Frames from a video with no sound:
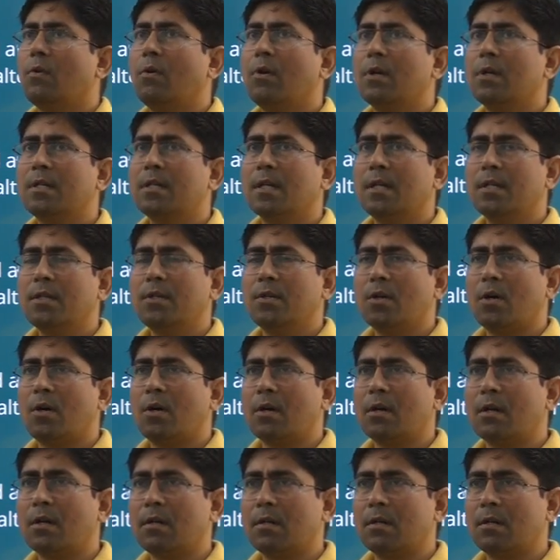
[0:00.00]
alter
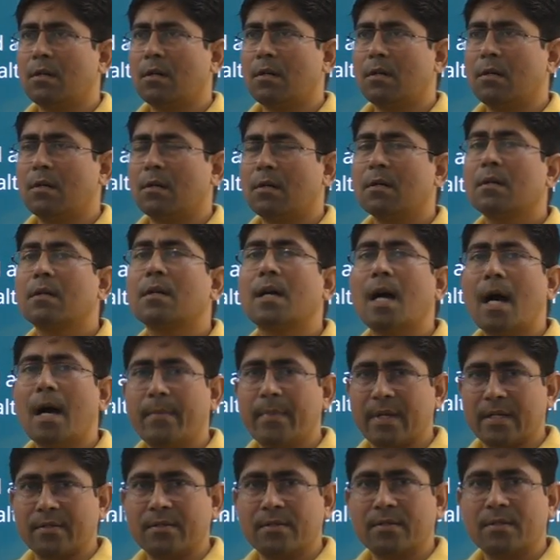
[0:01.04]
your
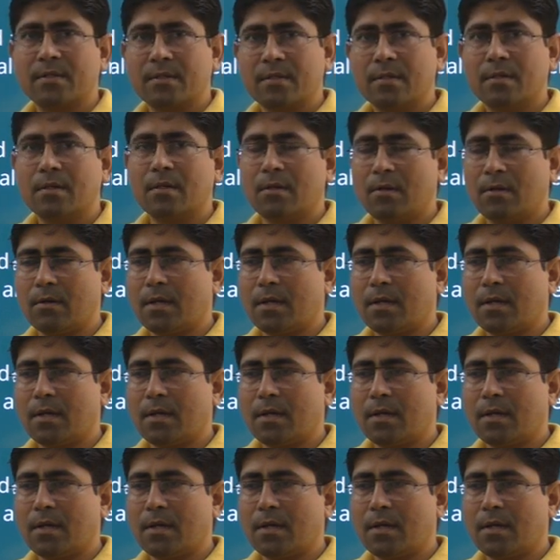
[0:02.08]
garments.